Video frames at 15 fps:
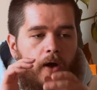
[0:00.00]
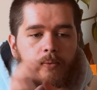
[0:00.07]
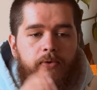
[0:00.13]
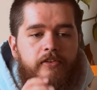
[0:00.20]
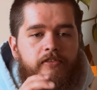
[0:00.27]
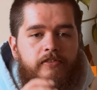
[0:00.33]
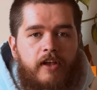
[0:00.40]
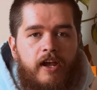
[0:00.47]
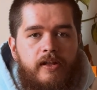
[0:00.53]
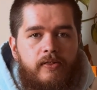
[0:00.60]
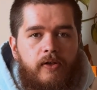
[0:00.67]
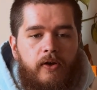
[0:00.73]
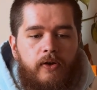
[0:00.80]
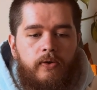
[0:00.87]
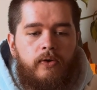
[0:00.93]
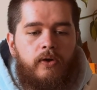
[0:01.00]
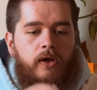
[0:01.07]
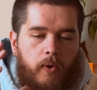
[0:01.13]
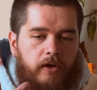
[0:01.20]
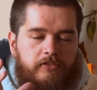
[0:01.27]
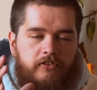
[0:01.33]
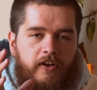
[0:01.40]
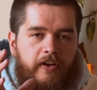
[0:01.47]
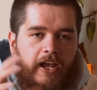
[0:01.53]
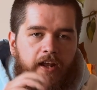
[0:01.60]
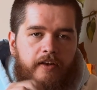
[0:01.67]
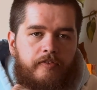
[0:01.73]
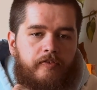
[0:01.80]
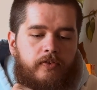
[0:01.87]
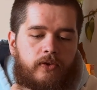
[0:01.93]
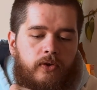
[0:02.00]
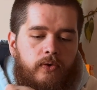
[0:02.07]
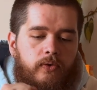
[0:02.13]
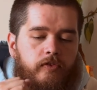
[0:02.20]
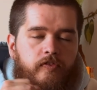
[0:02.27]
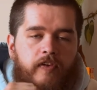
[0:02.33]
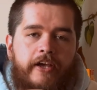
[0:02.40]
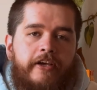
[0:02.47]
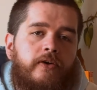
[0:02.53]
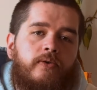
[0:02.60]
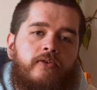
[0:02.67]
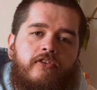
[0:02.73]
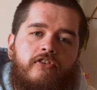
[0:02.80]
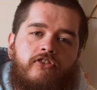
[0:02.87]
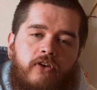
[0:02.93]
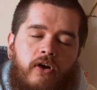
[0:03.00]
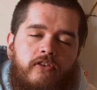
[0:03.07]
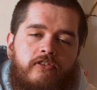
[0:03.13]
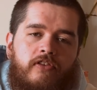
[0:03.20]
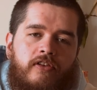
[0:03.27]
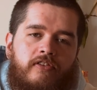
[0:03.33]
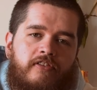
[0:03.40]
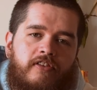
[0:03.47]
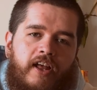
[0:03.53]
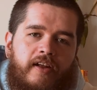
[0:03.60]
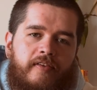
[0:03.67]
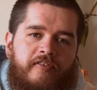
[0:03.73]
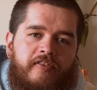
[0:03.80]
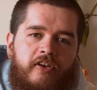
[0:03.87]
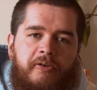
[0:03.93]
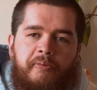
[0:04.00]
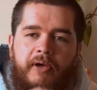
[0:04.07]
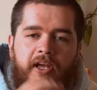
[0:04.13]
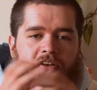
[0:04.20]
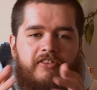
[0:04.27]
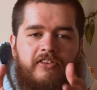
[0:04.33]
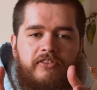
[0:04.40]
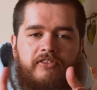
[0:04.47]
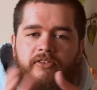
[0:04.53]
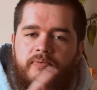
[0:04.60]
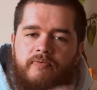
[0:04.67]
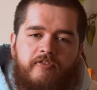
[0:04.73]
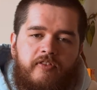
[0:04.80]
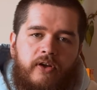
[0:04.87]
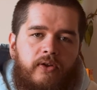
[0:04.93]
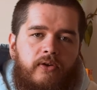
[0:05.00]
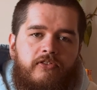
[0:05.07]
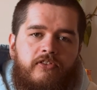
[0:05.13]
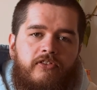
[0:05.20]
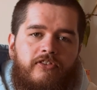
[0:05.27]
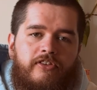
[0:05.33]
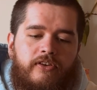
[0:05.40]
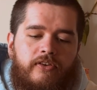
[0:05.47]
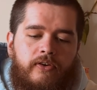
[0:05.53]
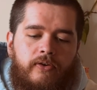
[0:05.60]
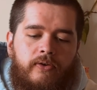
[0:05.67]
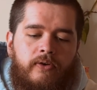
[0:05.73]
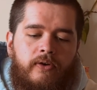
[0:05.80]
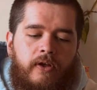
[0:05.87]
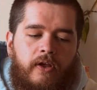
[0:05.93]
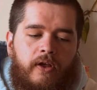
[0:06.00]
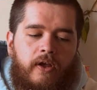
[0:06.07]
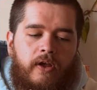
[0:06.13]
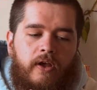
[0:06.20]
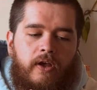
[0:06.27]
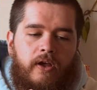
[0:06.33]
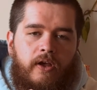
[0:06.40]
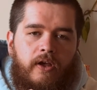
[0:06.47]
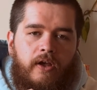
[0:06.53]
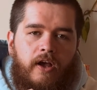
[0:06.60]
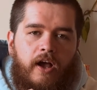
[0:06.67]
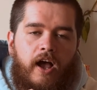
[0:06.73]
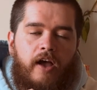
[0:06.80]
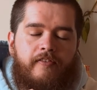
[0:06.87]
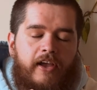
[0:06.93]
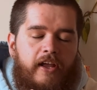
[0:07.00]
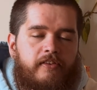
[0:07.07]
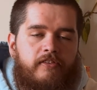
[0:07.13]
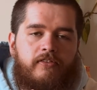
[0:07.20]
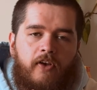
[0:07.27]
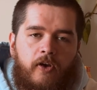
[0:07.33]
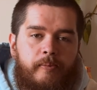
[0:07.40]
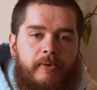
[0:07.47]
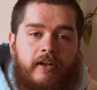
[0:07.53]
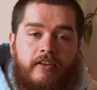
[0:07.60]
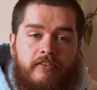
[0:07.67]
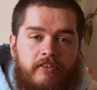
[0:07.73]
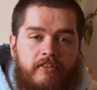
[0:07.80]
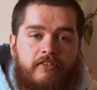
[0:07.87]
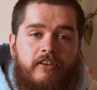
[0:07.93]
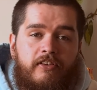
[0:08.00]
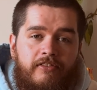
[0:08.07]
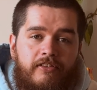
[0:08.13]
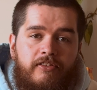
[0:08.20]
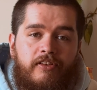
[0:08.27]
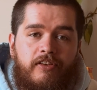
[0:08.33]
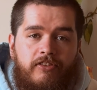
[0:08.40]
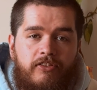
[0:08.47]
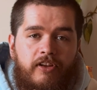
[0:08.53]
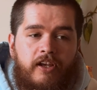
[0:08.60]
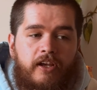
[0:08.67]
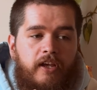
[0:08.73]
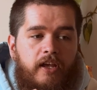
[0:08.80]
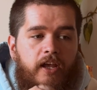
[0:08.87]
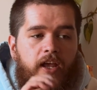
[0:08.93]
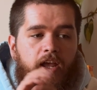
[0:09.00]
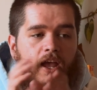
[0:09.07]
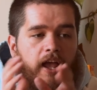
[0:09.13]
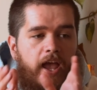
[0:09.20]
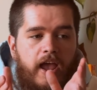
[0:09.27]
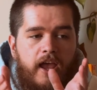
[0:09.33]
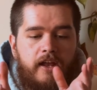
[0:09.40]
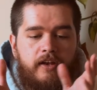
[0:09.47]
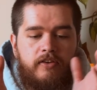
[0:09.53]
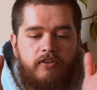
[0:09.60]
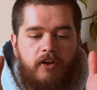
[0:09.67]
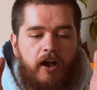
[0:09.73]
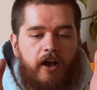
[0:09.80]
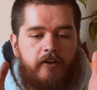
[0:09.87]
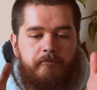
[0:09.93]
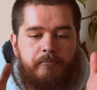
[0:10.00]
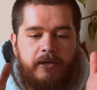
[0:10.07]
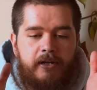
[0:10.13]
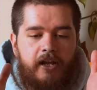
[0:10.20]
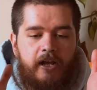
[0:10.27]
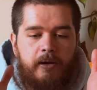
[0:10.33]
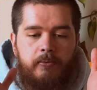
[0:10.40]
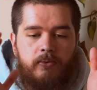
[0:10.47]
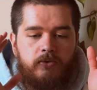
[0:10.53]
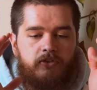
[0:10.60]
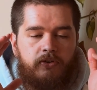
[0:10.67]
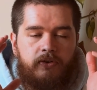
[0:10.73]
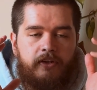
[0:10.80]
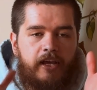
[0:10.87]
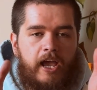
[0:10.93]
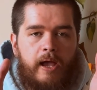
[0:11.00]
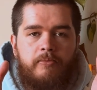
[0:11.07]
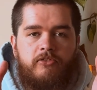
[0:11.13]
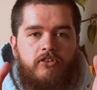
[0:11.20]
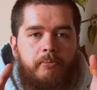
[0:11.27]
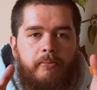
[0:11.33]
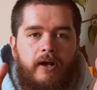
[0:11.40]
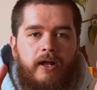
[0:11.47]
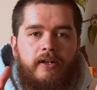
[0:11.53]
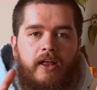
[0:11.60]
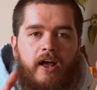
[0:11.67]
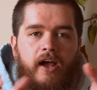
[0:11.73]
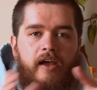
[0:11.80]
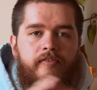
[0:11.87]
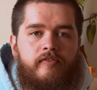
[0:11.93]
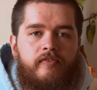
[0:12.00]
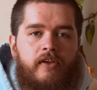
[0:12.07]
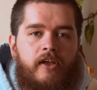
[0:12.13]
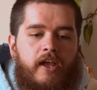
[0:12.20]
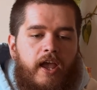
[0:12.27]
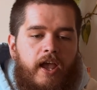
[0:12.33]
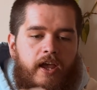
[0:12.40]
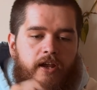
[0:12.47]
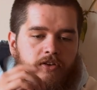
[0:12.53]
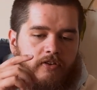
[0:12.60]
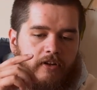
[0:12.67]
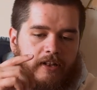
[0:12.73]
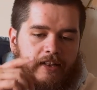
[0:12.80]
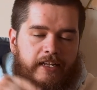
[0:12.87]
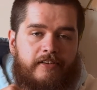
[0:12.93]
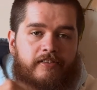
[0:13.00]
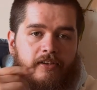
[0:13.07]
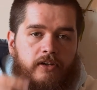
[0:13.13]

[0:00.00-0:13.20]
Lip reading: I would say though, whilst I had a few failed shots on slide film and just photos in general, I've had so many successes this year, and I've been able to capture my life and let